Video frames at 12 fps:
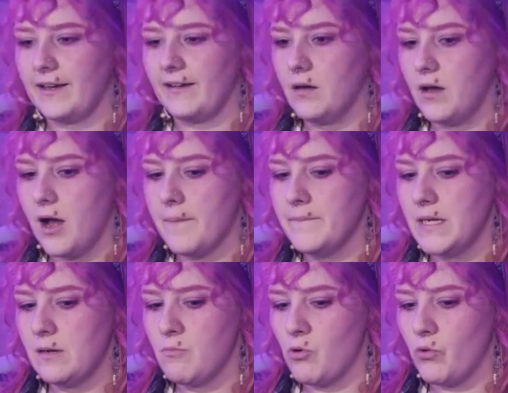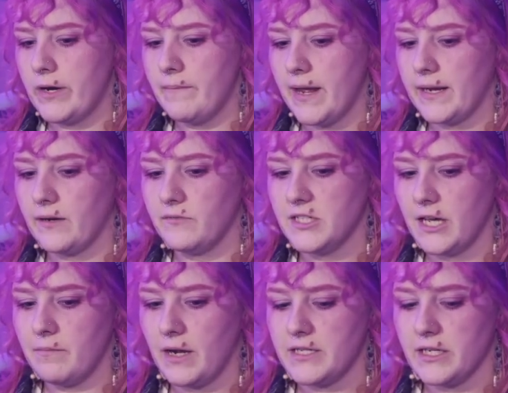a meme remake of
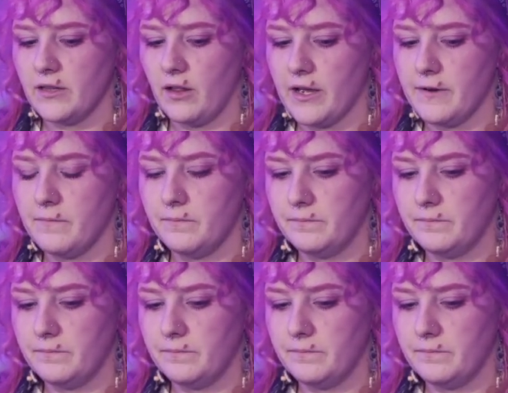Dead by Daylight.